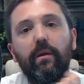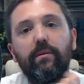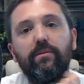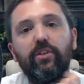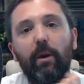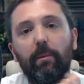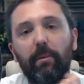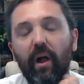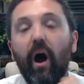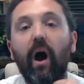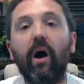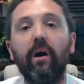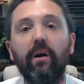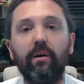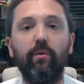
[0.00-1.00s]
double
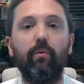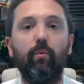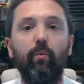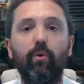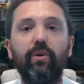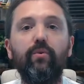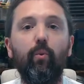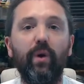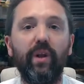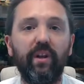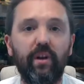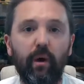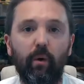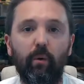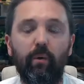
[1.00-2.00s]
hung wood
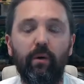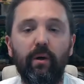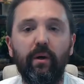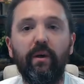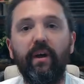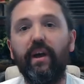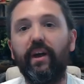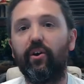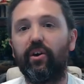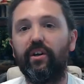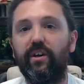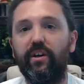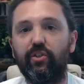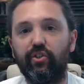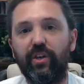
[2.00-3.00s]
window air
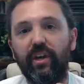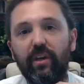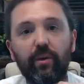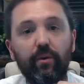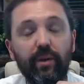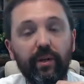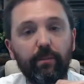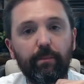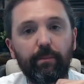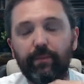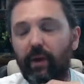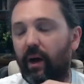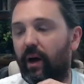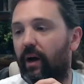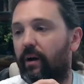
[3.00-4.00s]
conditioning unit,
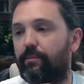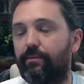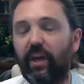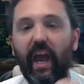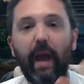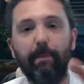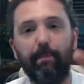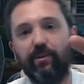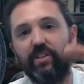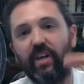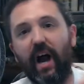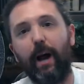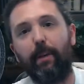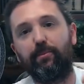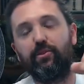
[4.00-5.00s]
camper
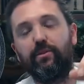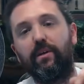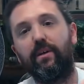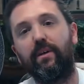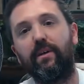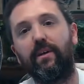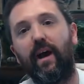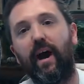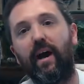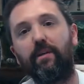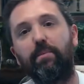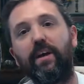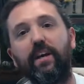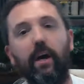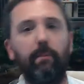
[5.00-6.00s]
tops on
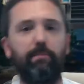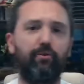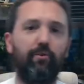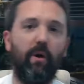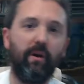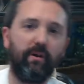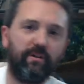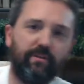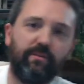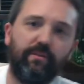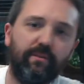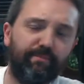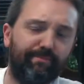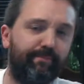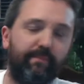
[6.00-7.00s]
pickup trucks,
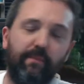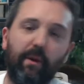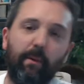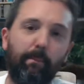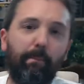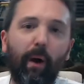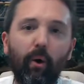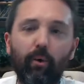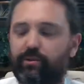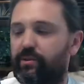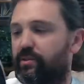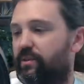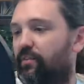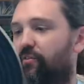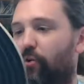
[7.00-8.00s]

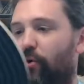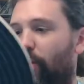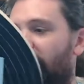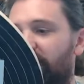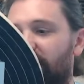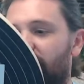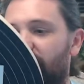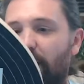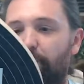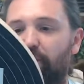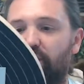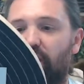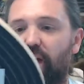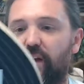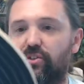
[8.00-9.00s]
boats, a variety of
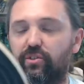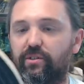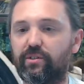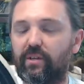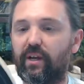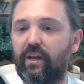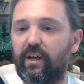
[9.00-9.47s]
applications.